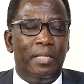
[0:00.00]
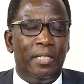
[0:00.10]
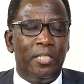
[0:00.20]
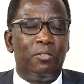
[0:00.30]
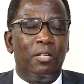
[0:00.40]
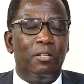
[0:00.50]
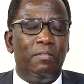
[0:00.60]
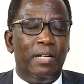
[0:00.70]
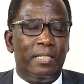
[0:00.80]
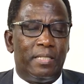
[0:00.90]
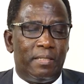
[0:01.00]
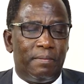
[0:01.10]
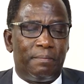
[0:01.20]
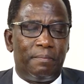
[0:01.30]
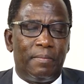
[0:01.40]
Each one of us
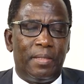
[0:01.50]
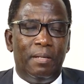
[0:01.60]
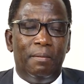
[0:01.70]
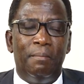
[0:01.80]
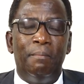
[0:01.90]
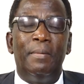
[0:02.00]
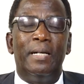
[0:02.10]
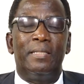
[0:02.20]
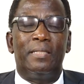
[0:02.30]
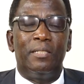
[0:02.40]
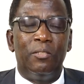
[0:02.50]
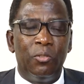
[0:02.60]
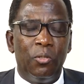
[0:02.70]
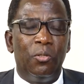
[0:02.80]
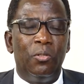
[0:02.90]
must
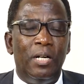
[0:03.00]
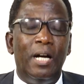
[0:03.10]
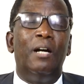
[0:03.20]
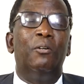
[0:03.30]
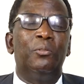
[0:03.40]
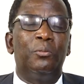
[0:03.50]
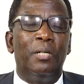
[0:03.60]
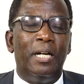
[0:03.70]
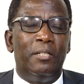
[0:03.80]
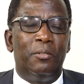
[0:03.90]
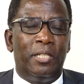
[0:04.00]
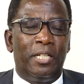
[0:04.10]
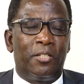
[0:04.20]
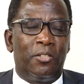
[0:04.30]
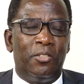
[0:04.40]
know how to handle
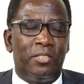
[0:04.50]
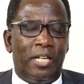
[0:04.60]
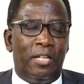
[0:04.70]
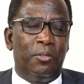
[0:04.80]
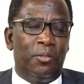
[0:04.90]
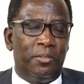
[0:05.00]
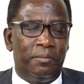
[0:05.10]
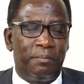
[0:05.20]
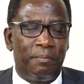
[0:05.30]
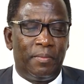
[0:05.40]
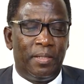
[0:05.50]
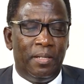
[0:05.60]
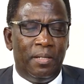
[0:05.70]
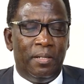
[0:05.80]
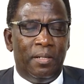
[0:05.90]
the cross alone.
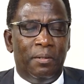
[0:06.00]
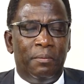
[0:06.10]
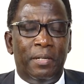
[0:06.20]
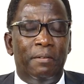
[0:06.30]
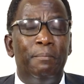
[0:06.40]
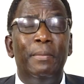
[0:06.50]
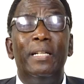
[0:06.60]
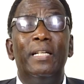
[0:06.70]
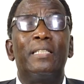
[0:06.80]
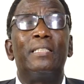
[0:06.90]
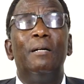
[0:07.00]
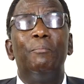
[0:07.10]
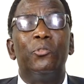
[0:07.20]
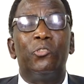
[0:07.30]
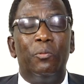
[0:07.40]
We have many
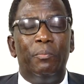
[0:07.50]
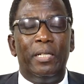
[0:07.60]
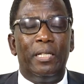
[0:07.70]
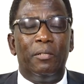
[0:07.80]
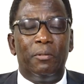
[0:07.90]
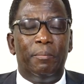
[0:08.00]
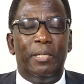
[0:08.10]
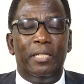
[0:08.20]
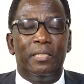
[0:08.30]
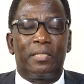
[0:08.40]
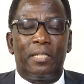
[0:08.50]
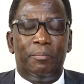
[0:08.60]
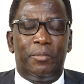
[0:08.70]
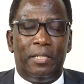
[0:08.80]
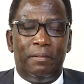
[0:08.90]
examples of men and women in
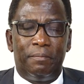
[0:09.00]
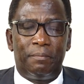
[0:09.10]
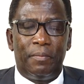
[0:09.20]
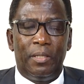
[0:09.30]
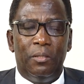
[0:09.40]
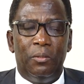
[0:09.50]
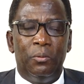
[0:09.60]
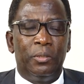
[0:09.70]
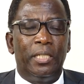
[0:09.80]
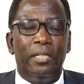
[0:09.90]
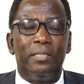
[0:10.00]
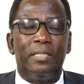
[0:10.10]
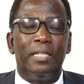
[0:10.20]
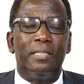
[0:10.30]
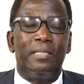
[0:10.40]
Scripture who
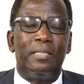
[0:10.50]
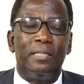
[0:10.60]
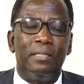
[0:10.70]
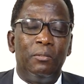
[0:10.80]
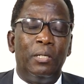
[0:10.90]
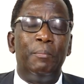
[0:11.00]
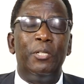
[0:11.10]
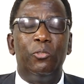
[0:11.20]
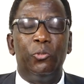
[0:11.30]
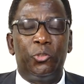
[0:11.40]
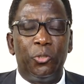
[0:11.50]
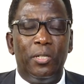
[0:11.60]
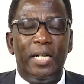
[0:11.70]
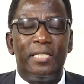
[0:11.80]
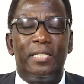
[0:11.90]
tells us, who
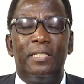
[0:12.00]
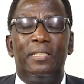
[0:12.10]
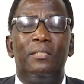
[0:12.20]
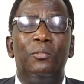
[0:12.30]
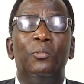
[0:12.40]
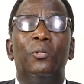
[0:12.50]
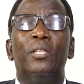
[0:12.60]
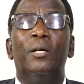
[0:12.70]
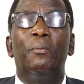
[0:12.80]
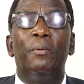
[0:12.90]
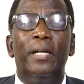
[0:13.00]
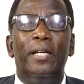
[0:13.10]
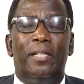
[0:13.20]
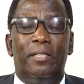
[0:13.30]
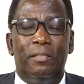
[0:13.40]
show us that you know the
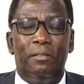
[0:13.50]
way